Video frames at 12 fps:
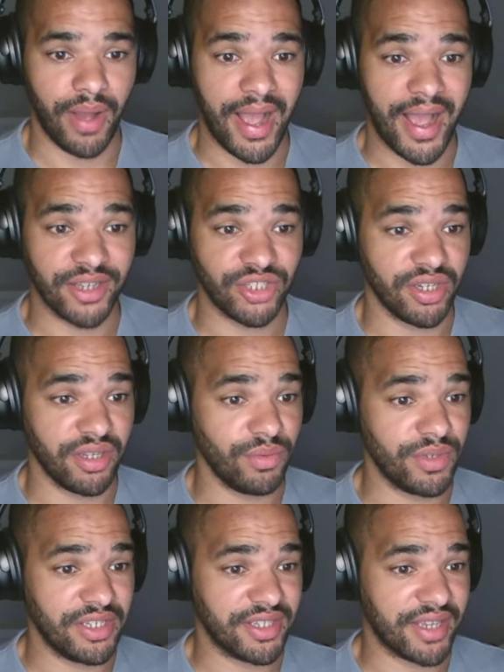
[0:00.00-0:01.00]
Actually, we
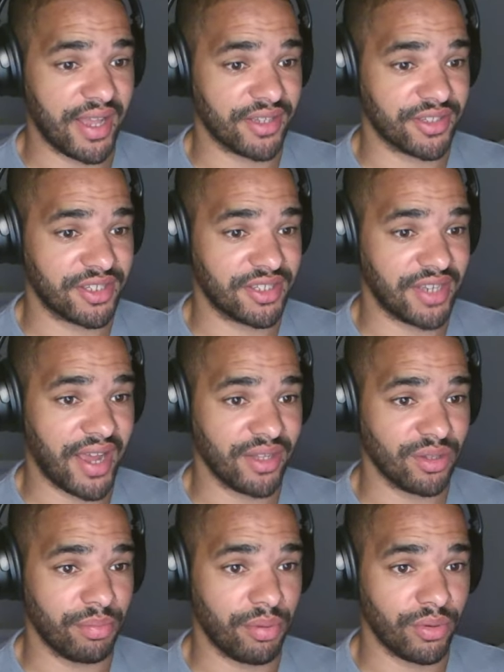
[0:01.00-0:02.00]
need to get our
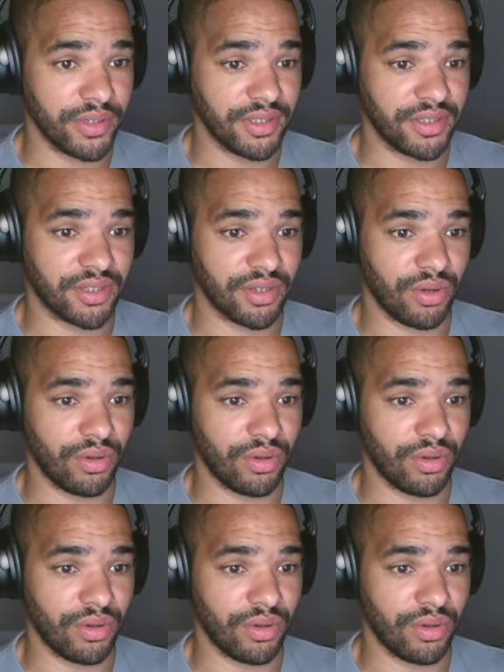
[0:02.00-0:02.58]
style points